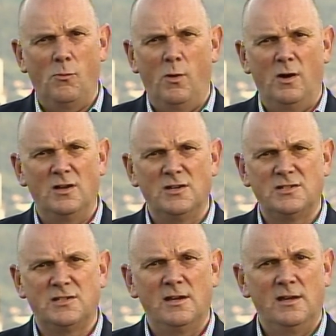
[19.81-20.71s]

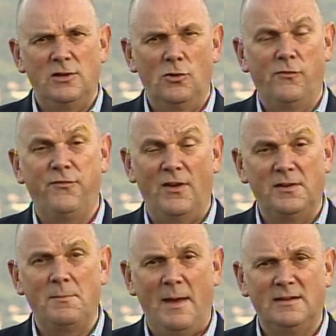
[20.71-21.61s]
was you know,
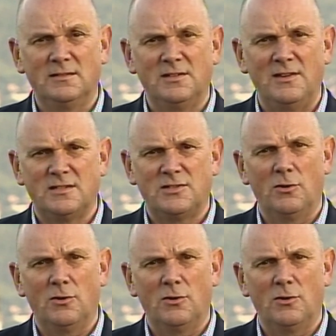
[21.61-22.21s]
fundamental to this.